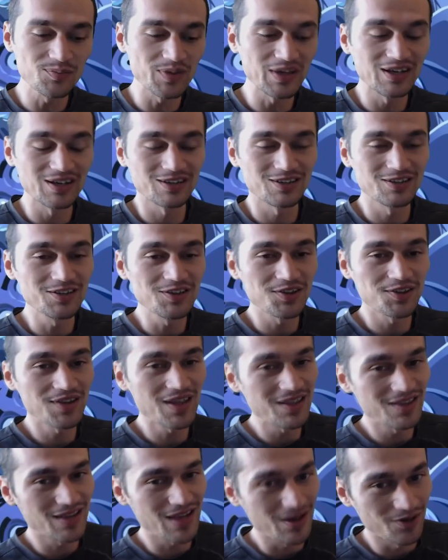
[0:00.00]
at least
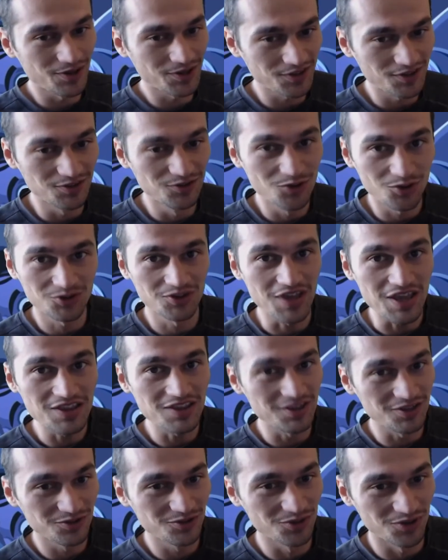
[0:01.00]
eight hours and not
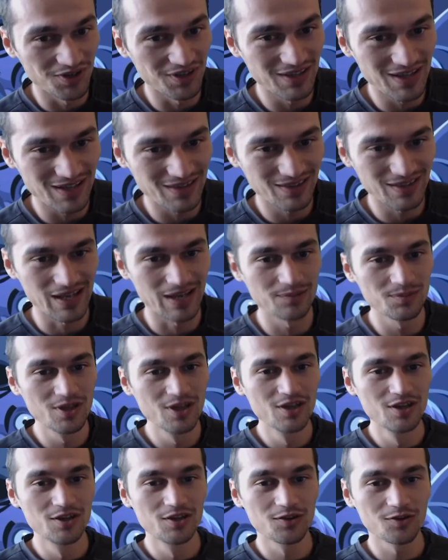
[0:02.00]
eating during that time.
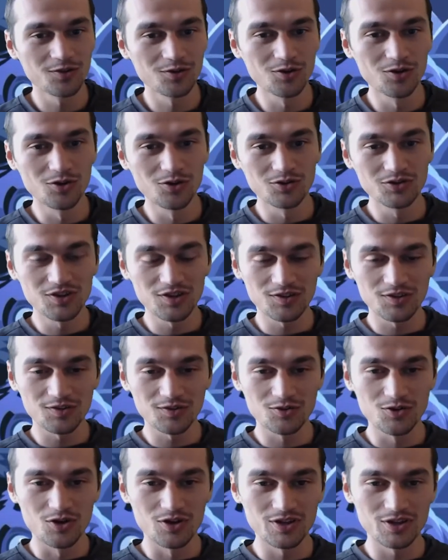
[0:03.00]
So this is
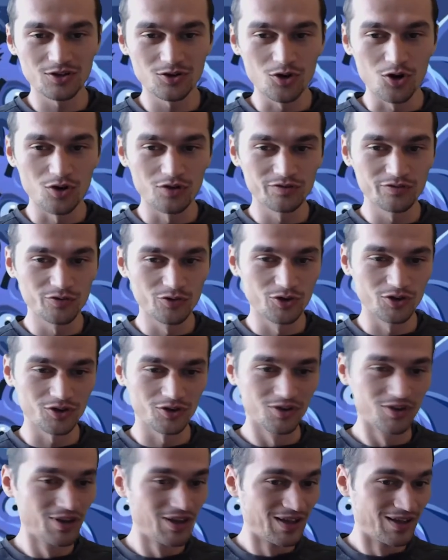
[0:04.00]
gonna go for
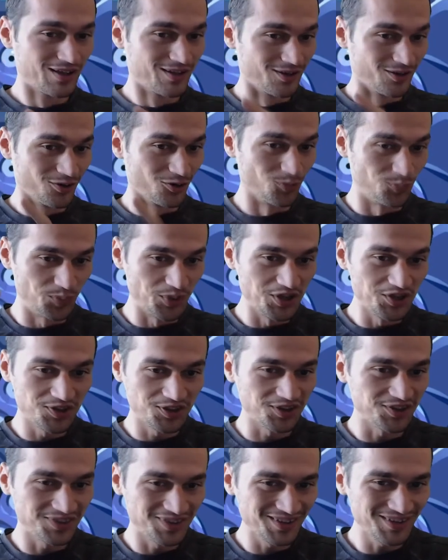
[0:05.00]

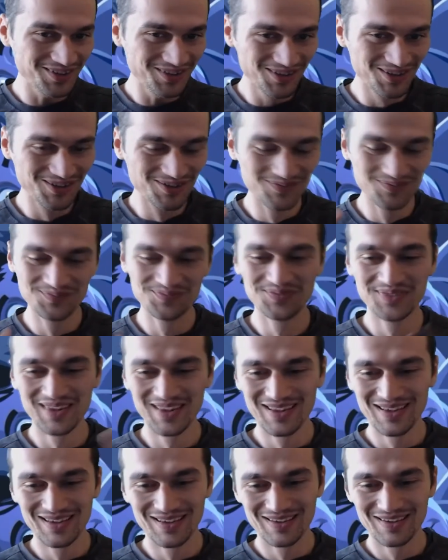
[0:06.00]
obesity,
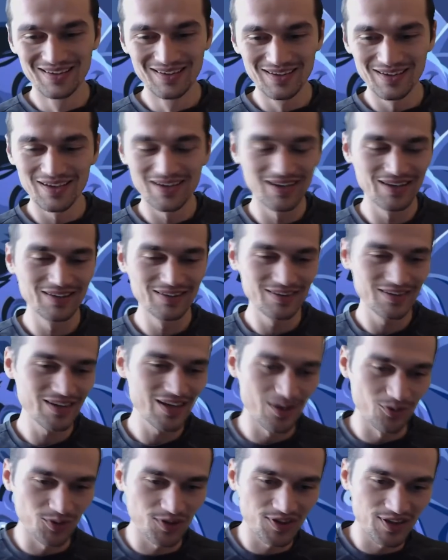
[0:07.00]
and yeah,
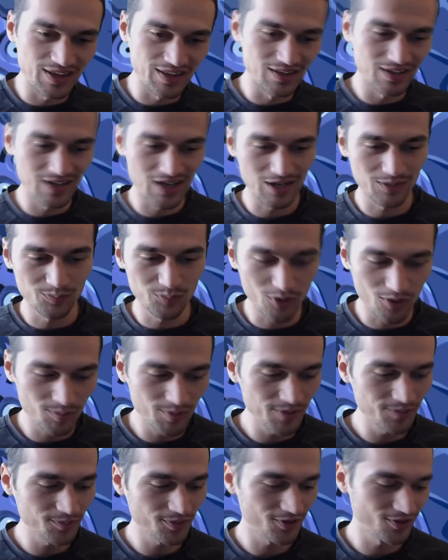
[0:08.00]
we said the heart
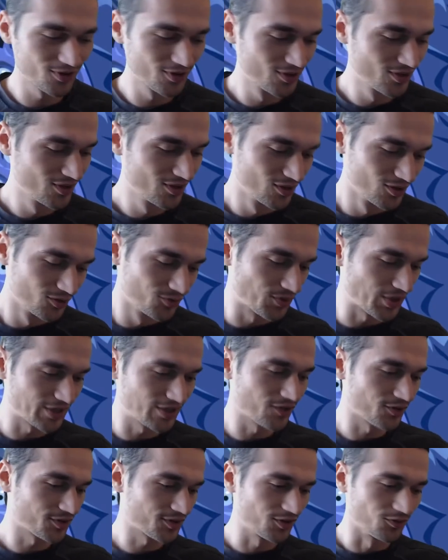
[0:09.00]
problems. What
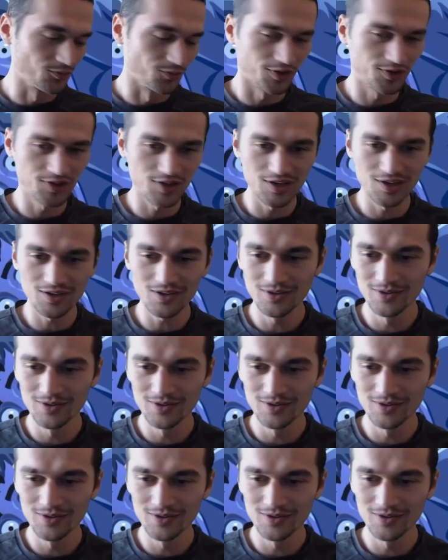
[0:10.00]
else can we say?